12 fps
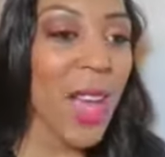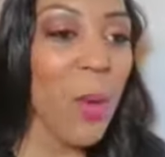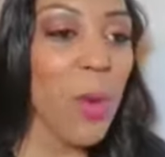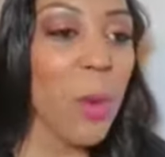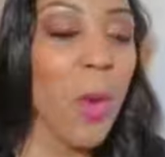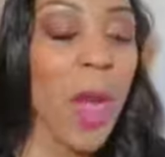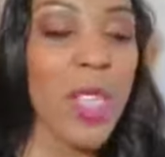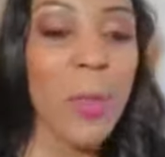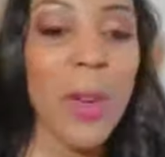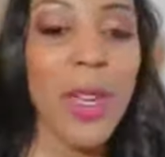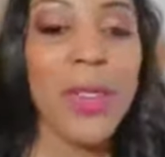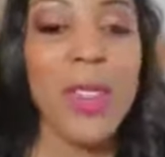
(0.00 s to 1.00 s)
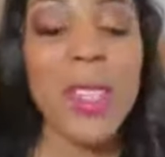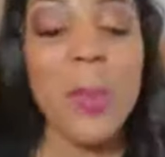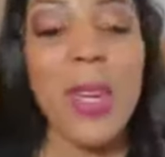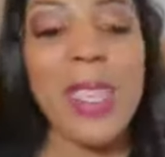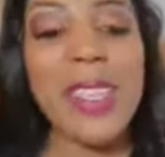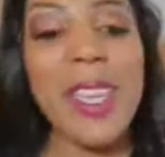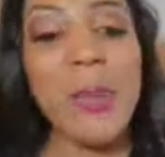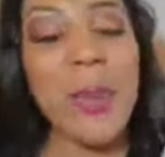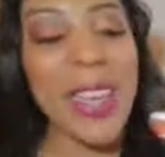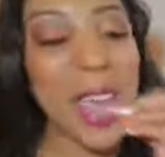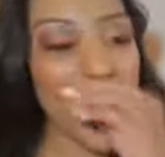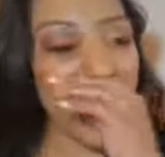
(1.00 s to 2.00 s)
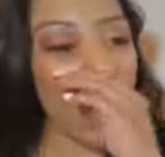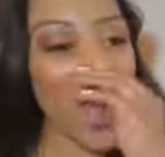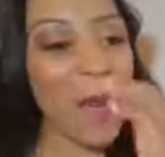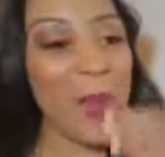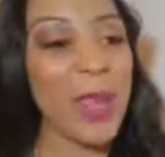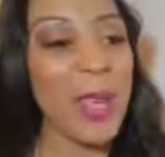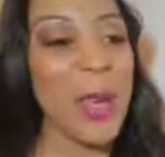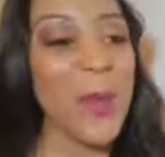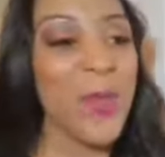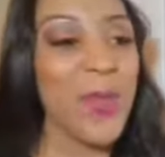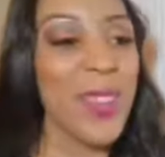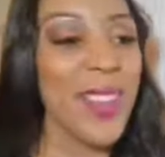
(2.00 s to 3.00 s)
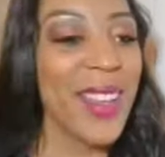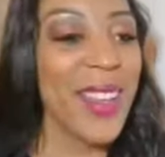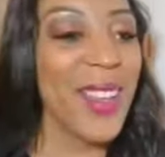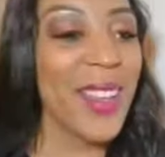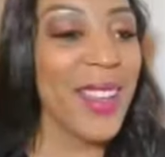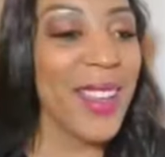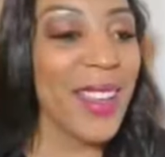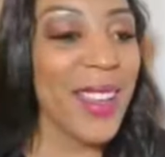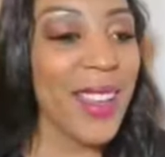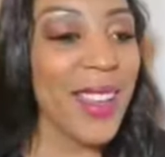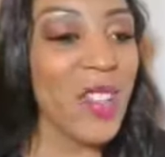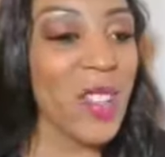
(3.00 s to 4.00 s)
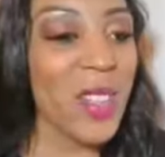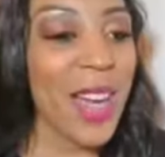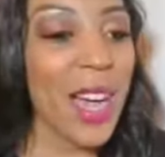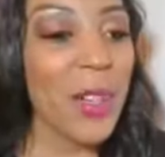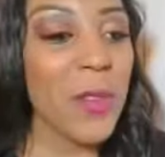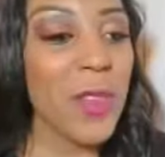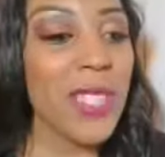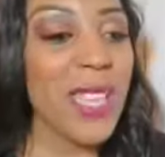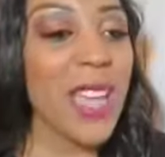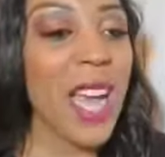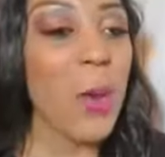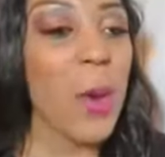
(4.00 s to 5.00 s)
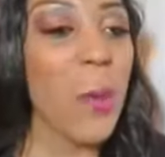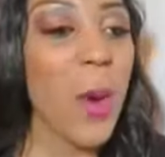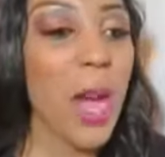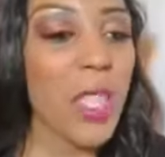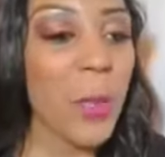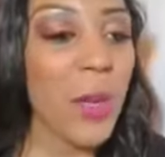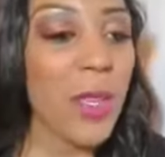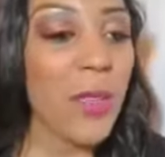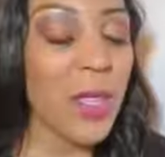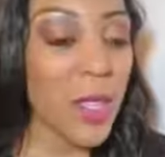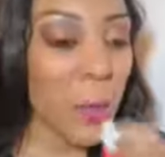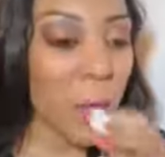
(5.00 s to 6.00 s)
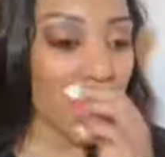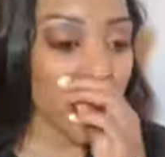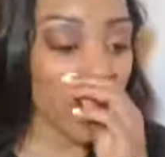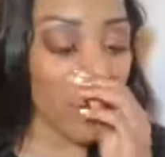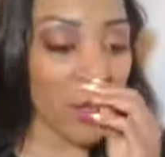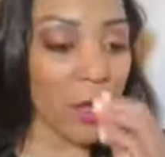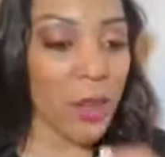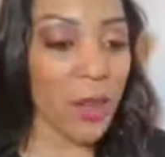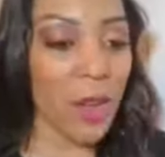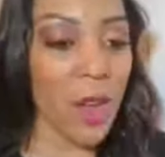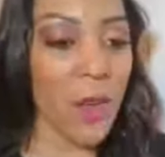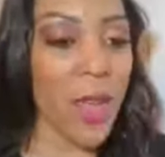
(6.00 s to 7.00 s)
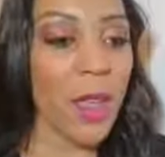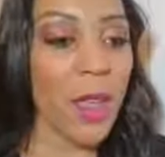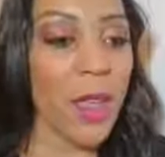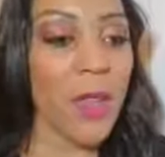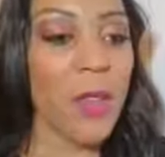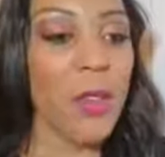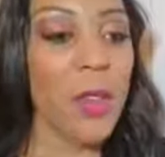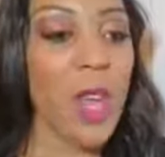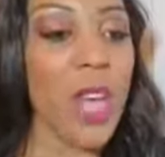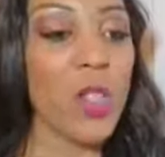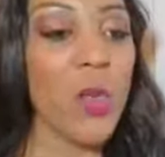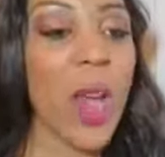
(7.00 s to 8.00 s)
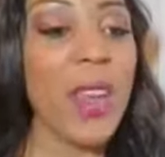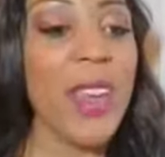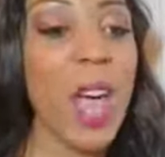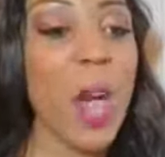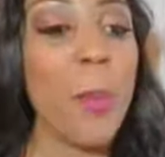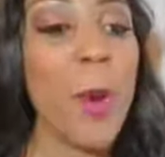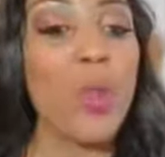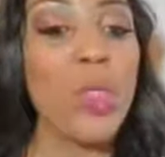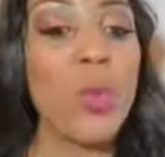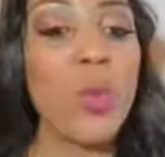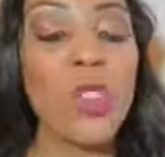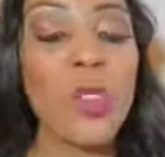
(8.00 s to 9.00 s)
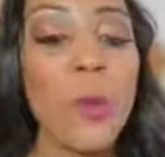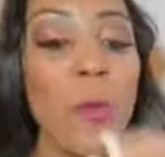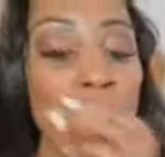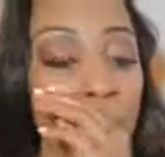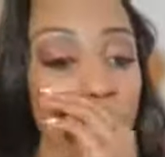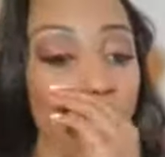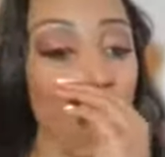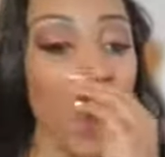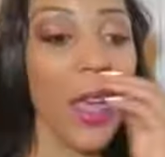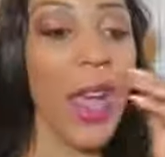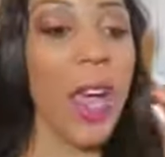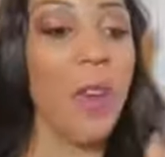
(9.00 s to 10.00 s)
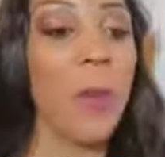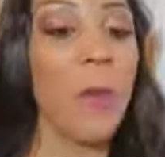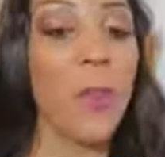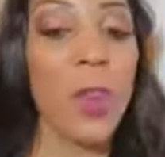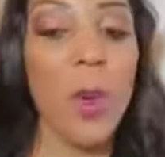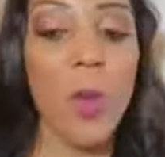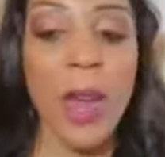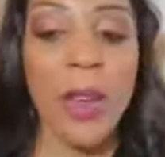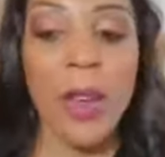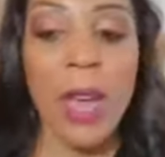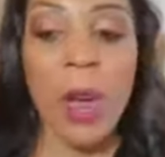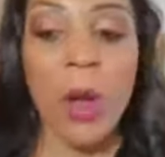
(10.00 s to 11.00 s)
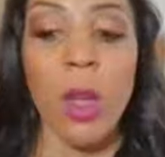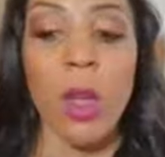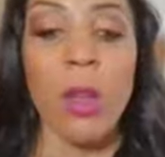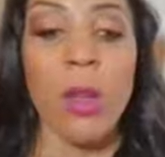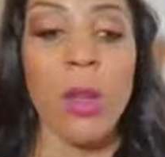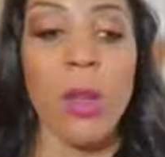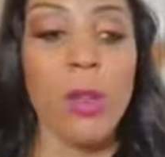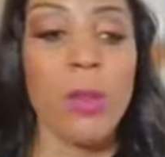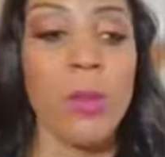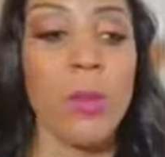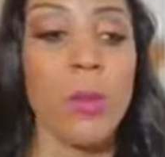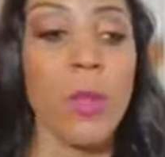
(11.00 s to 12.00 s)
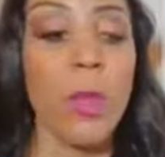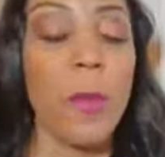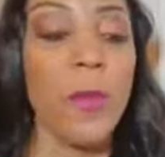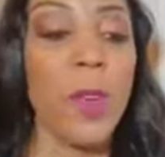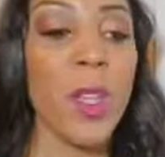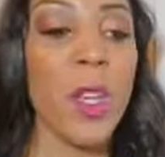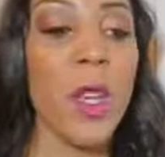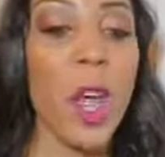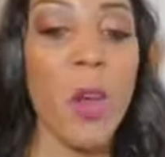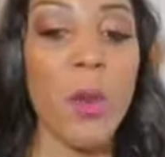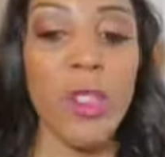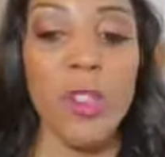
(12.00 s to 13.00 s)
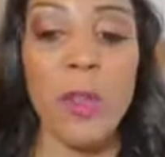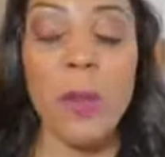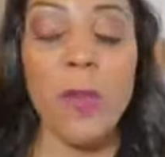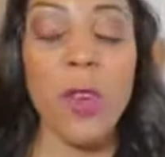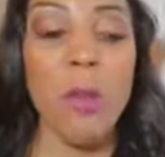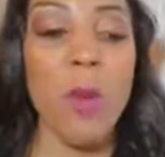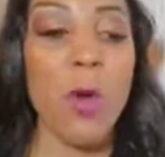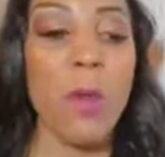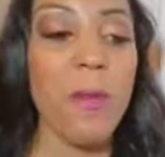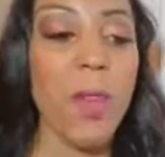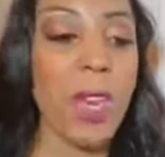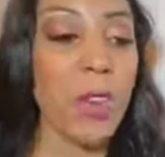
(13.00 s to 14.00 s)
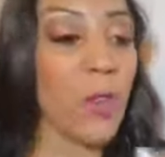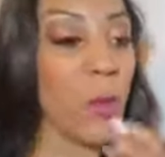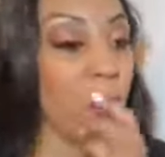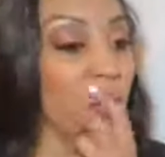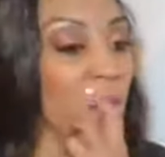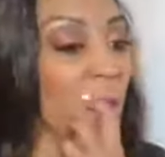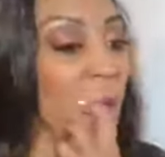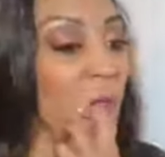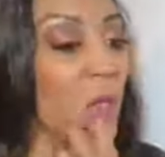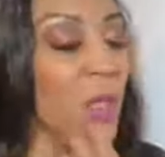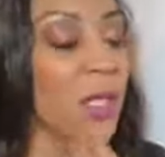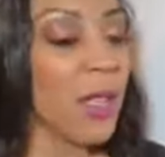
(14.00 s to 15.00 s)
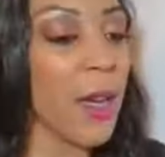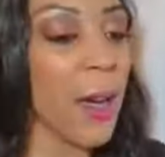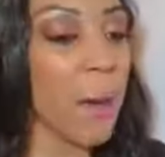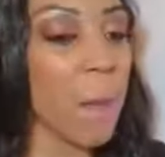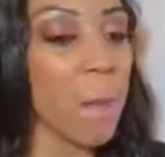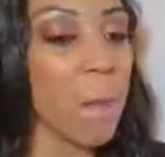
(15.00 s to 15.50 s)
I will prosper in this pandemic. Hey, Robbie. Angela Oliver said, I will prosper in this pandemic. All right. You guys, right now, post what you feel. How do you feel right now? Do you feel encouraged? Do you feel motivated? Do you still feel stuck?